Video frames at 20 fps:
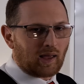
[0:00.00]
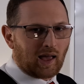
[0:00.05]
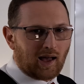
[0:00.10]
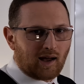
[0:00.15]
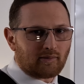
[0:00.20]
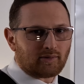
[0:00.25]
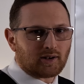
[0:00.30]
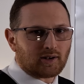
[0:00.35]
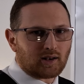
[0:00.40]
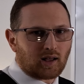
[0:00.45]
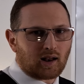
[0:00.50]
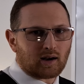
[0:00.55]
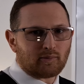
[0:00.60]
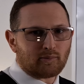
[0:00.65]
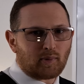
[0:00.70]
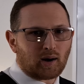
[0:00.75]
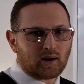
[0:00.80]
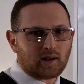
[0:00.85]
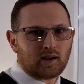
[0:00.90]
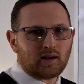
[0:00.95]
have a lot of
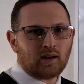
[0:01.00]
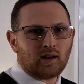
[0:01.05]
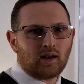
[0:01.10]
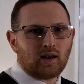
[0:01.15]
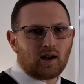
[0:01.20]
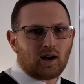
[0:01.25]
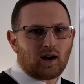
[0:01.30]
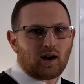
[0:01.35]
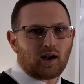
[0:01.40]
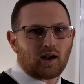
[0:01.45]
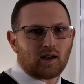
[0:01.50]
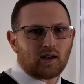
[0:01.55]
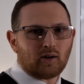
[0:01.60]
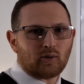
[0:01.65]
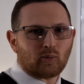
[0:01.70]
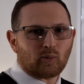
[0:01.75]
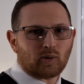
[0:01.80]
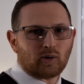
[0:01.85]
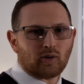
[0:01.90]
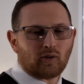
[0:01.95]
money
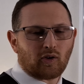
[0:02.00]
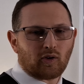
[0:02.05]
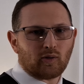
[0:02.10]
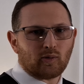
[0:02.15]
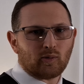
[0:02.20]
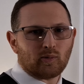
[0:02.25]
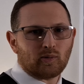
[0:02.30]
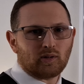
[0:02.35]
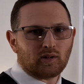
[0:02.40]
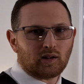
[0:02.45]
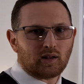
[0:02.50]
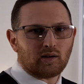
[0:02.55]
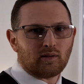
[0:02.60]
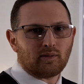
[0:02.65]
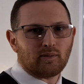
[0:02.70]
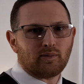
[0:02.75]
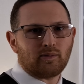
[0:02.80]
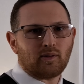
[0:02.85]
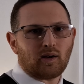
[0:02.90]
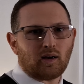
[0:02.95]
in order to
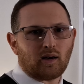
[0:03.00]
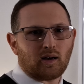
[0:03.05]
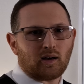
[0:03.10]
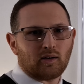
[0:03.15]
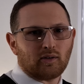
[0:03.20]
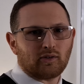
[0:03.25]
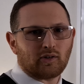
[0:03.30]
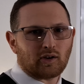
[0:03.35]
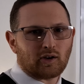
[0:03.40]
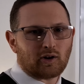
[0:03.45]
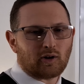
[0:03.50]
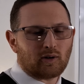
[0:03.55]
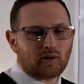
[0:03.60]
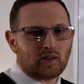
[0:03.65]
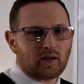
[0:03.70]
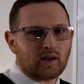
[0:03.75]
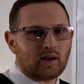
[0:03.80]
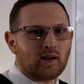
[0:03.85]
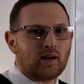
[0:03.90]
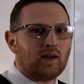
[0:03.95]
live
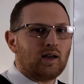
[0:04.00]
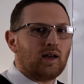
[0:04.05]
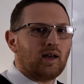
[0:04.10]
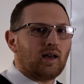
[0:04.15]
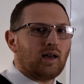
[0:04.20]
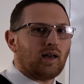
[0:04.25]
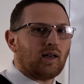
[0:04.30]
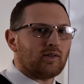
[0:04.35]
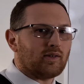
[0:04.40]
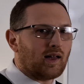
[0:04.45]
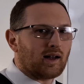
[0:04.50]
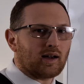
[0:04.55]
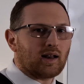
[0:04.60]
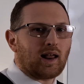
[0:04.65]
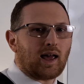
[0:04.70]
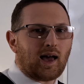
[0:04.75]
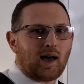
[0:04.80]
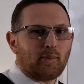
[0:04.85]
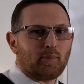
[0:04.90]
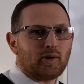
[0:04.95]
securely, it's not
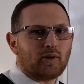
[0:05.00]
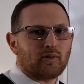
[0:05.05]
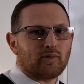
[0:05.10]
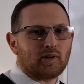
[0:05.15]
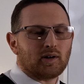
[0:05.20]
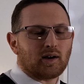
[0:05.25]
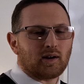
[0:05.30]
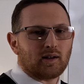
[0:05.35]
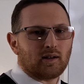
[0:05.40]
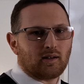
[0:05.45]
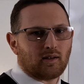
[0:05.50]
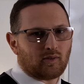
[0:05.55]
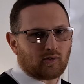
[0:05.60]
going to happen overnight.